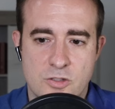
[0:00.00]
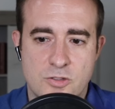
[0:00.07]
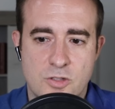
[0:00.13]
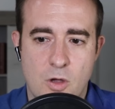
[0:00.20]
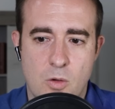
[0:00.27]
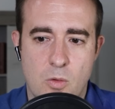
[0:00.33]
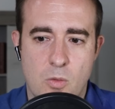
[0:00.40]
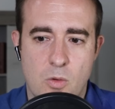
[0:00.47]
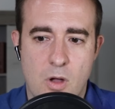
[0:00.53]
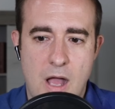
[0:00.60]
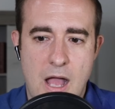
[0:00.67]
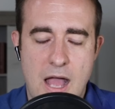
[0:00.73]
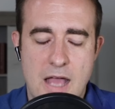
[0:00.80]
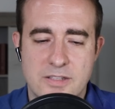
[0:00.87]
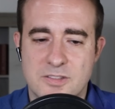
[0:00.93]
So
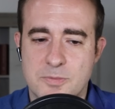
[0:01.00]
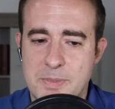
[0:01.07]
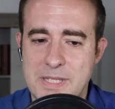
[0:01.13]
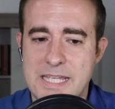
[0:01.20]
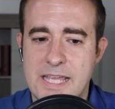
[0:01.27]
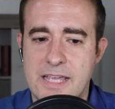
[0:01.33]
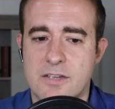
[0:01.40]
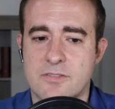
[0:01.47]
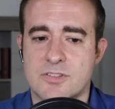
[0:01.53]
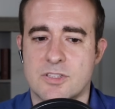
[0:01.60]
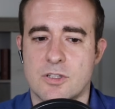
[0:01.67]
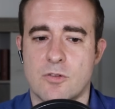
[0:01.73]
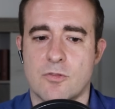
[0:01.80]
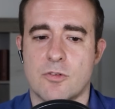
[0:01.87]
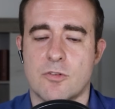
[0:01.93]
speaking of
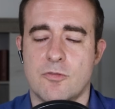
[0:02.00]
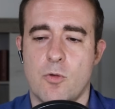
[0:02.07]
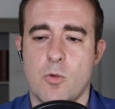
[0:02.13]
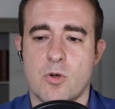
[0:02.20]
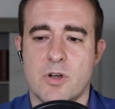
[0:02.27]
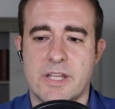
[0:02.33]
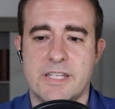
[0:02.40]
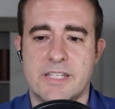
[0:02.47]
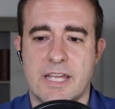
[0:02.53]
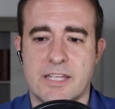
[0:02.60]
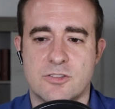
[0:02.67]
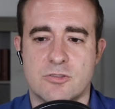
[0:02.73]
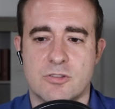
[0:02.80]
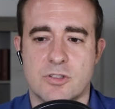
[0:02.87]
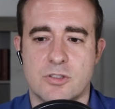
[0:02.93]
silver for
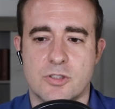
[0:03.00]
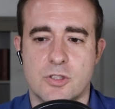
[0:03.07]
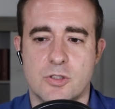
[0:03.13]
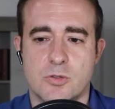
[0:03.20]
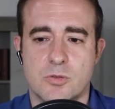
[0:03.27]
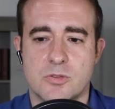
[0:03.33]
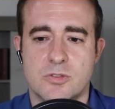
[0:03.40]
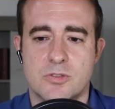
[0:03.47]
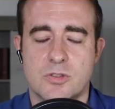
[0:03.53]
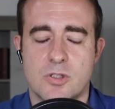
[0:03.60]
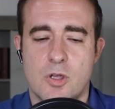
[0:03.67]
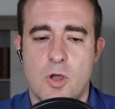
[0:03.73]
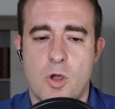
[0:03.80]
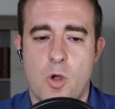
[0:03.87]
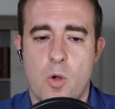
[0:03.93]
industrial use,
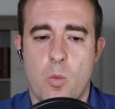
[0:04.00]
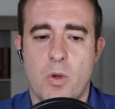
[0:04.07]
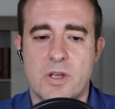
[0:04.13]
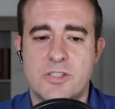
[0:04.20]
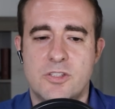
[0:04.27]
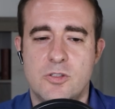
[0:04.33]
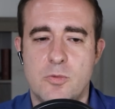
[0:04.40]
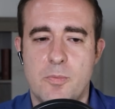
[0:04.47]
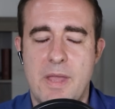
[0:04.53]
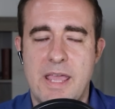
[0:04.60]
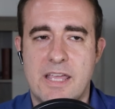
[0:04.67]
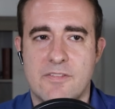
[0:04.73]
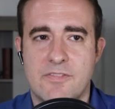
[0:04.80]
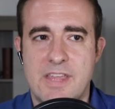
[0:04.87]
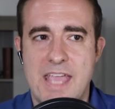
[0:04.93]
what do you
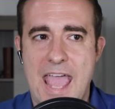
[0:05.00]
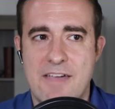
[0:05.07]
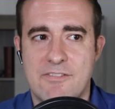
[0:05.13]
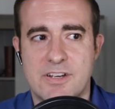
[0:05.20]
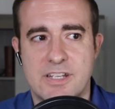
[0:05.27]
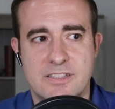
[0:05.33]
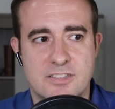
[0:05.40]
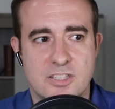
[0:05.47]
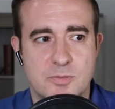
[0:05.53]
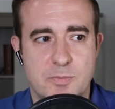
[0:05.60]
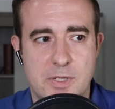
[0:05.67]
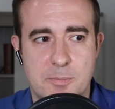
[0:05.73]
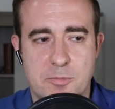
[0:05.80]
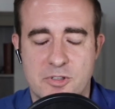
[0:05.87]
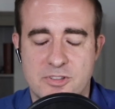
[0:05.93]
make of the evidence that's
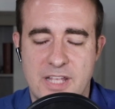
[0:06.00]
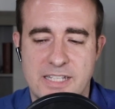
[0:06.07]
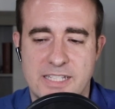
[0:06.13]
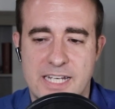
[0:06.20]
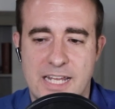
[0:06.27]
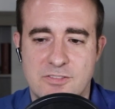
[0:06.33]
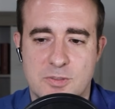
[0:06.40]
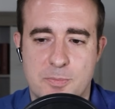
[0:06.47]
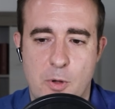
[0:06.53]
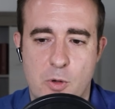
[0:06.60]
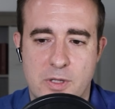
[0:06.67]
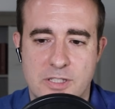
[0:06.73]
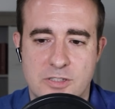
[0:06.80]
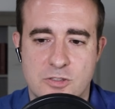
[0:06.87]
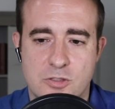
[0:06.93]
being presented? I've
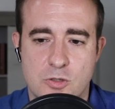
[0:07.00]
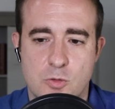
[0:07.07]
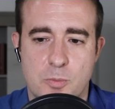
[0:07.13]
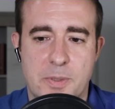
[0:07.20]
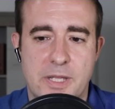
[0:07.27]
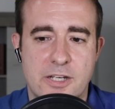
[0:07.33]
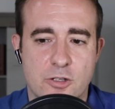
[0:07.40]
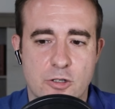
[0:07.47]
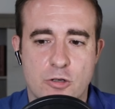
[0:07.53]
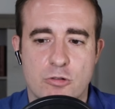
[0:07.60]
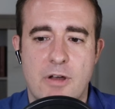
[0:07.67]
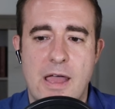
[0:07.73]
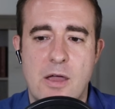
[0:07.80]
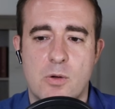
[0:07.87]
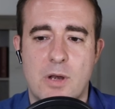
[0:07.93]
spoken to Peter
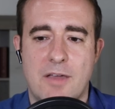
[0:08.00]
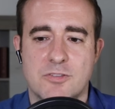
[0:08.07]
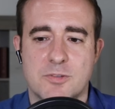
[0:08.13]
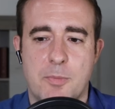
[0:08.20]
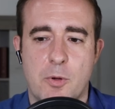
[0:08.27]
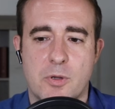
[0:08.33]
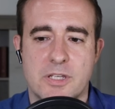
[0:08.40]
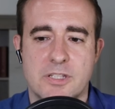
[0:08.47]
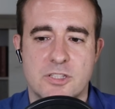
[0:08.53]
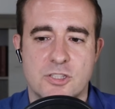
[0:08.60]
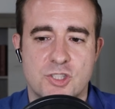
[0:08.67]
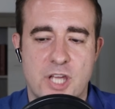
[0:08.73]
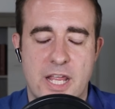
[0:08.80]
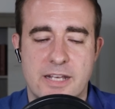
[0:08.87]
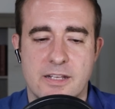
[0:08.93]
Kraut. I've spoken to
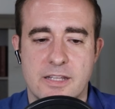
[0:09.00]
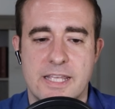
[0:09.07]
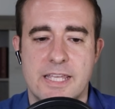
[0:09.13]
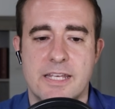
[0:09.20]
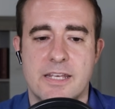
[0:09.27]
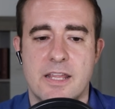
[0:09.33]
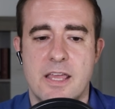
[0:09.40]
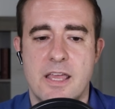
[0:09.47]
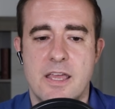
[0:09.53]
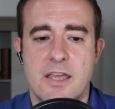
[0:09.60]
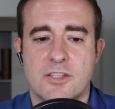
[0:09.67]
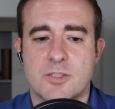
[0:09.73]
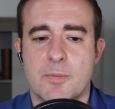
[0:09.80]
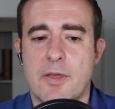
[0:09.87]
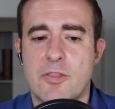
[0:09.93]
Chen Lin.
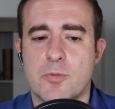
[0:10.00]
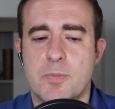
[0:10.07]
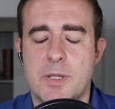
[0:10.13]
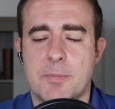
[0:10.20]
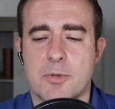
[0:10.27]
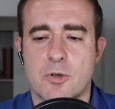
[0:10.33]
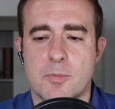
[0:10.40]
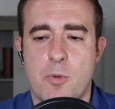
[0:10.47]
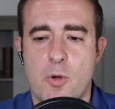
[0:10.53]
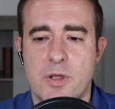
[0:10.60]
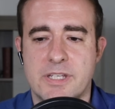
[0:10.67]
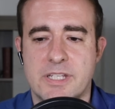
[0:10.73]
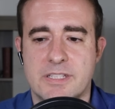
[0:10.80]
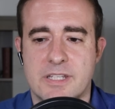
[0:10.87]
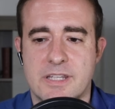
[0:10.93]
Some other people are
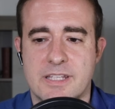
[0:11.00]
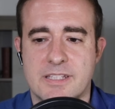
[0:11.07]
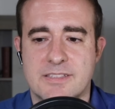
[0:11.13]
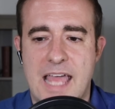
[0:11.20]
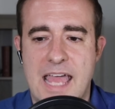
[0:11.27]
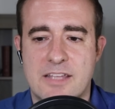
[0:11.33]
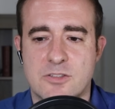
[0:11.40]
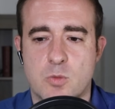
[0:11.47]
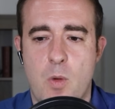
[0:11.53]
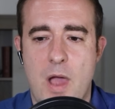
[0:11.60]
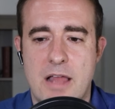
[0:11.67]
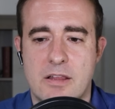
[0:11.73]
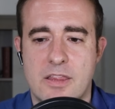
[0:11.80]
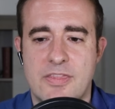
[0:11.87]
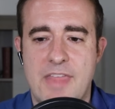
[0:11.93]
pointing to this as
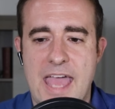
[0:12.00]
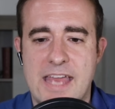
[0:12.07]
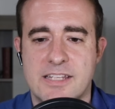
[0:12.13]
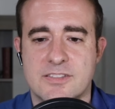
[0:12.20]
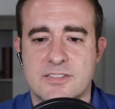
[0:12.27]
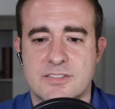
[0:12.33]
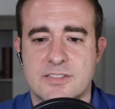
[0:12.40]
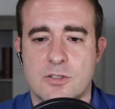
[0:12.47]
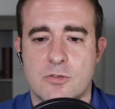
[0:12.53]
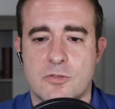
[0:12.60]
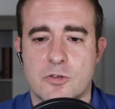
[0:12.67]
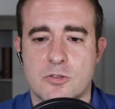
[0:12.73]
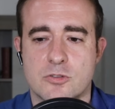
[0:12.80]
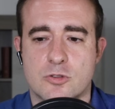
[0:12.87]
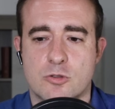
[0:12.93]
well, and that is
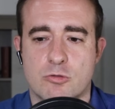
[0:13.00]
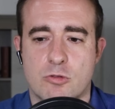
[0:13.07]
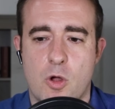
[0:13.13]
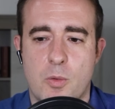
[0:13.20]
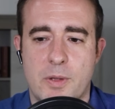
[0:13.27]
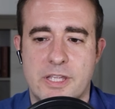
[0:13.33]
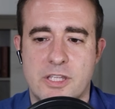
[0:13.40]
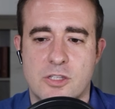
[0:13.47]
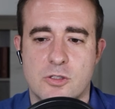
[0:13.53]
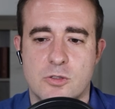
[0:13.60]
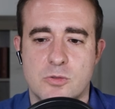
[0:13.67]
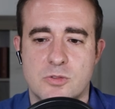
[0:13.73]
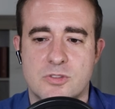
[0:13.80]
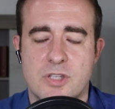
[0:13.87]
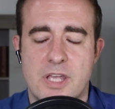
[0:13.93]
silver's growing
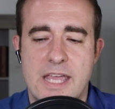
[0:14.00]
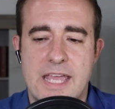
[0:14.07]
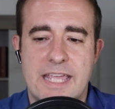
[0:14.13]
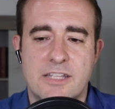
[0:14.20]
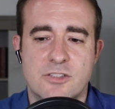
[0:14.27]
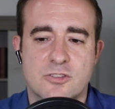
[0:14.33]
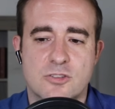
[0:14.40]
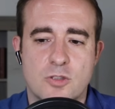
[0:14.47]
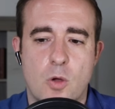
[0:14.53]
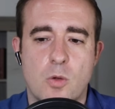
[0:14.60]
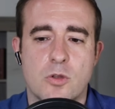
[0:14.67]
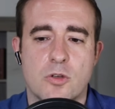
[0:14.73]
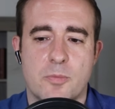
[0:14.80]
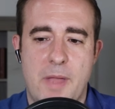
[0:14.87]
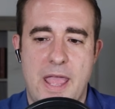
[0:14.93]
use in
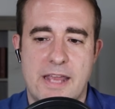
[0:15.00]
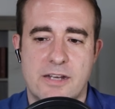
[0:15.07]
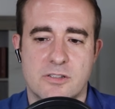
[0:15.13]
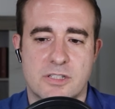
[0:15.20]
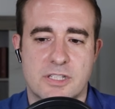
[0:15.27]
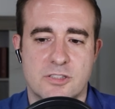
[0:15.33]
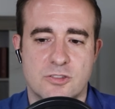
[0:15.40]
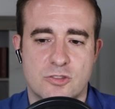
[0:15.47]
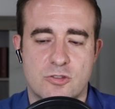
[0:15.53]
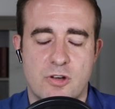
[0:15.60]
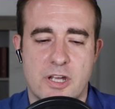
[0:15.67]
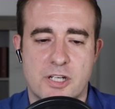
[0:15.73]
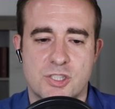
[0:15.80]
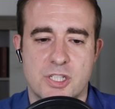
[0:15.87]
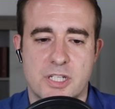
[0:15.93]
solar panel
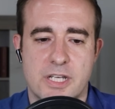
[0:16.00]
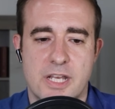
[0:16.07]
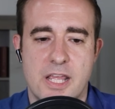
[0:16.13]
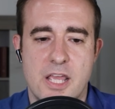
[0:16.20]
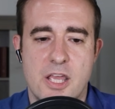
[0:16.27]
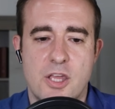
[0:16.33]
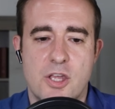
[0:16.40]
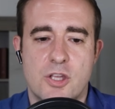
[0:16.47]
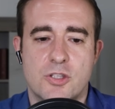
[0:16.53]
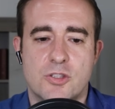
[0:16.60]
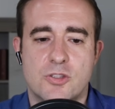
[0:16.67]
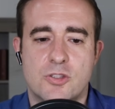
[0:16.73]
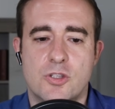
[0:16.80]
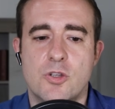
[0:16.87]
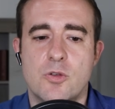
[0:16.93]
construction.
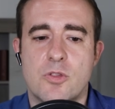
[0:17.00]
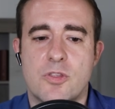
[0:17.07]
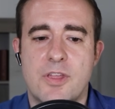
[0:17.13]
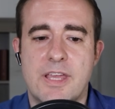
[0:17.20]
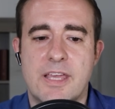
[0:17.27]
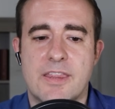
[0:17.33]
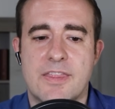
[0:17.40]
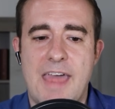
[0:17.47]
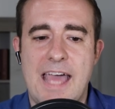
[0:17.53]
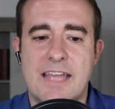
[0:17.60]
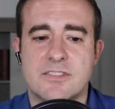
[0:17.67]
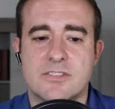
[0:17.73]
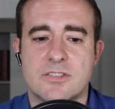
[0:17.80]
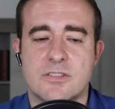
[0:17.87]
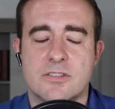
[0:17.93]
Do you think
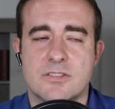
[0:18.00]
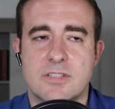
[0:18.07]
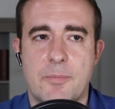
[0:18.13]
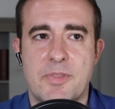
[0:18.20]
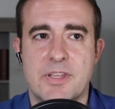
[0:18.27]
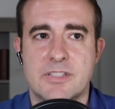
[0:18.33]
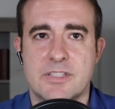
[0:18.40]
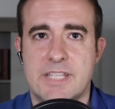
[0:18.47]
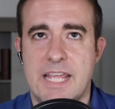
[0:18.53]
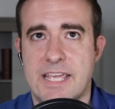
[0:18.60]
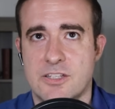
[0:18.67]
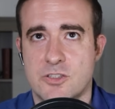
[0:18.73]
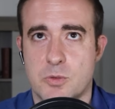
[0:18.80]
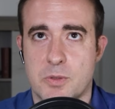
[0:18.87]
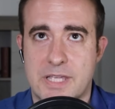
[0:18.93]
that's something to take
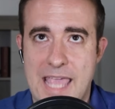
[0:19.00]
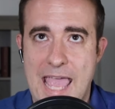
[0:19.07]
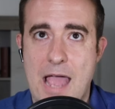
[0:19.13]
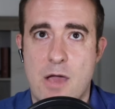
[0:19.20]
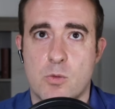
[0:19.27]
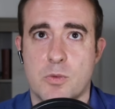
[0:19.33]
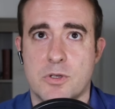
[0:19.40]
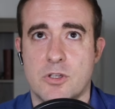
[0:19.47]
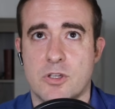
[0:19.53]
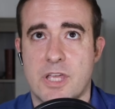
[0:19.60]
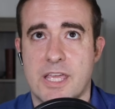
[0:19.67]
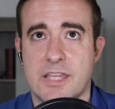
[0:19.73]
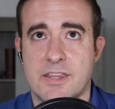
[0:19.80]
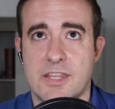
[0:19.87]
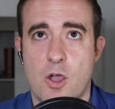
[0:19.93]
into account when
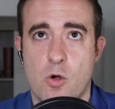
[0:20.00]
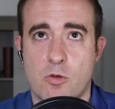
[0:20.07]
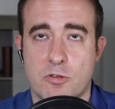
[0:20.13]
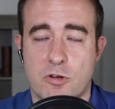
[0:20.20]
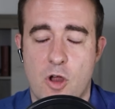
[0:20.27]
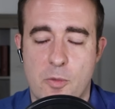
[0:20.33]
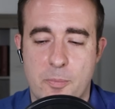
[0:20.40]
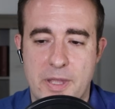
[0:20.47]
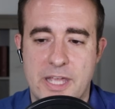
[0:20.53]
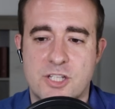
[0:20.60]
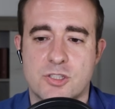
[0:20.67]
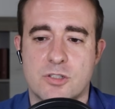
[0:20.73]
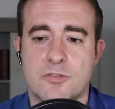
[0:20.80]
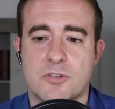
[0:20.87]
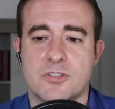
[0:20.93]
looking at the overall
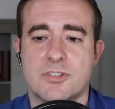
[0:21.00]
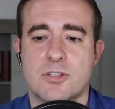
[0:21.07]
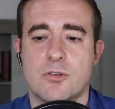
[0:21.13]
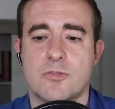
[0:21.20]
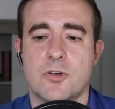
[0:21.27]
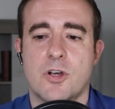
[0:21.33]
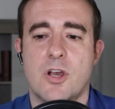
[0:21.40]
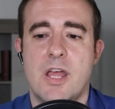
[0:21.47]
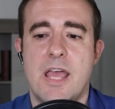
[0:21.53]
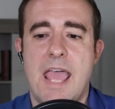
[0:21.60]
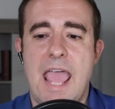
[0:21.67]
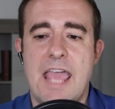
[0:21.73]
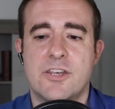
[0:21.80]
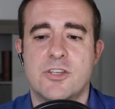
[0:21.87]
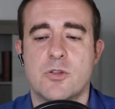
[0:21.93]
picture for silver?
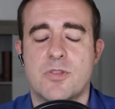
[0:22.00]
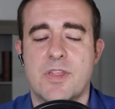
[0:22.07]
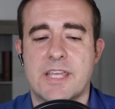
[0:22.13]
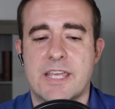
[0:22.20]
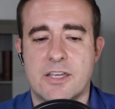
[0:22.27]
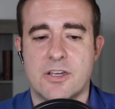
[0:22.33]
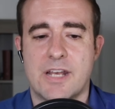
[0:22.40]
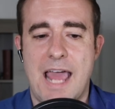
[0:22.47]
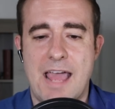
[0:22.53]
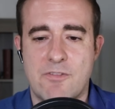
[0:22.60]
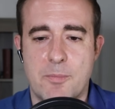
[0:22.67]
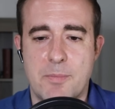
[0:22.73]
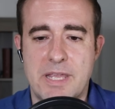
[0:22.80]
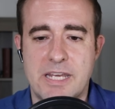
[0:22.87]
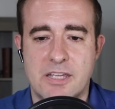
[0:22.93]
And do you think it could have
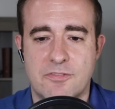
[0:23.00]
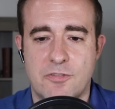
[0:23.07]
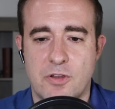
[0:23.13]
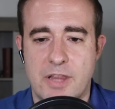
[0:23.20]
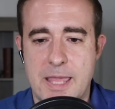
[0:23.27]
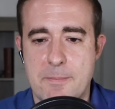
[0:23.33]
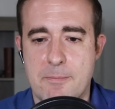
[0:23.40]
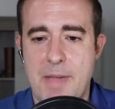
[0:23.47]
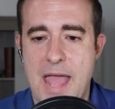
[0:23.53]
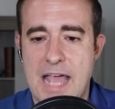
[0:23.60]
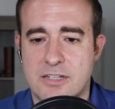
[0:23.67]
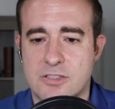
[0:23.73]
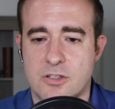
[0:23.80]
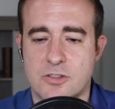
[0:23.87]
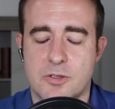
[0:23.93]
a meaningful
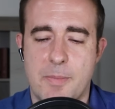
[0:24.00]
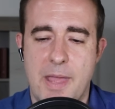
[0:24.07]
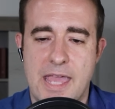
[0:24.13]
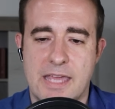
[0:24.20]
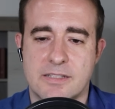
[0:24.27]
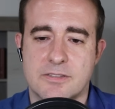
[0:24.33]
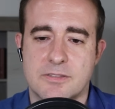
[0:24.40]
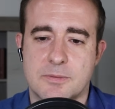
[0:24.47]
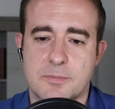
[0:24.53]
impact on demand?